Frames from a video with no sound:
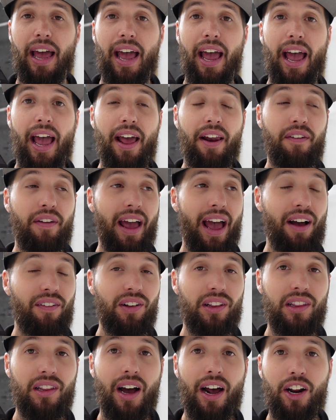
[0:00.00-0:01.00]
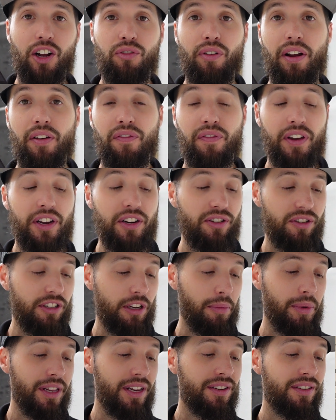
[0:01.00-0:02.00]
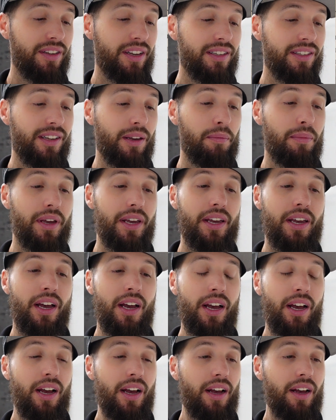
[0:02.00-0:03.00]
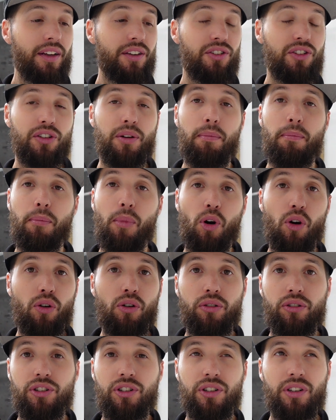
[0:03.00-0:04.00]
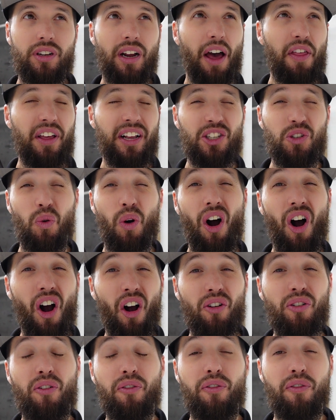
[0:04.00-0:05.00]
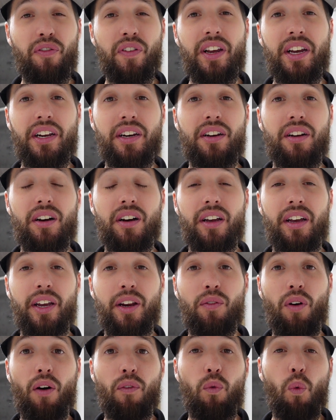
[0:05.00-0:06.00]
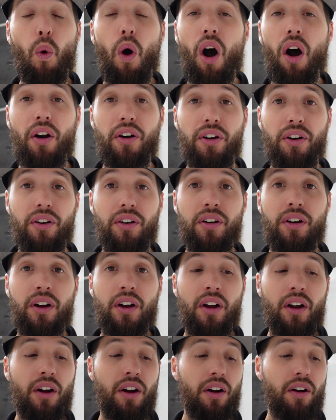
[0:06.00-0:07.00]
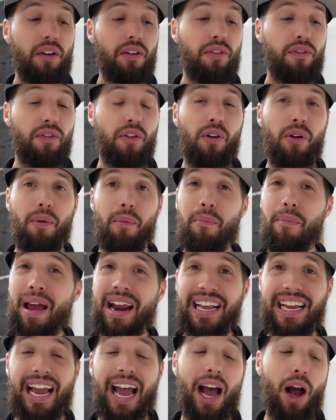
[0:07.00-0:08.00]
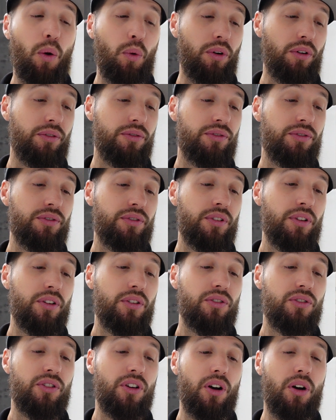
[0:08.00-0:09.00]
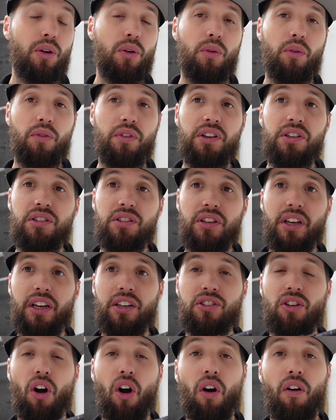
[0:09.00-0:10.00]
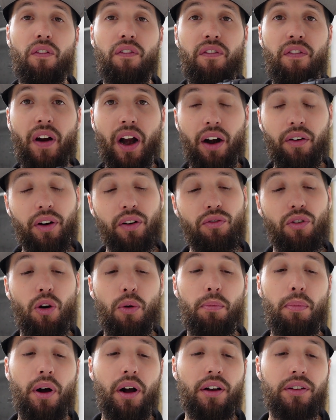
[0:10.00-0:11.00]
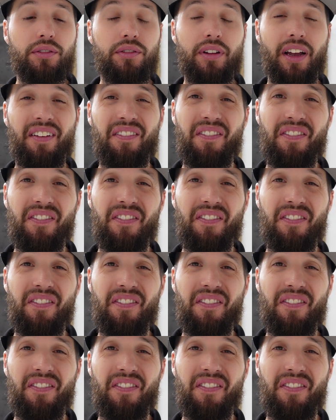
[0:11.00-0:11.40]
and have a lot of great features. I mean, these things can be submerged, I think, to 100 feet of water for many hours. So these things are very robust and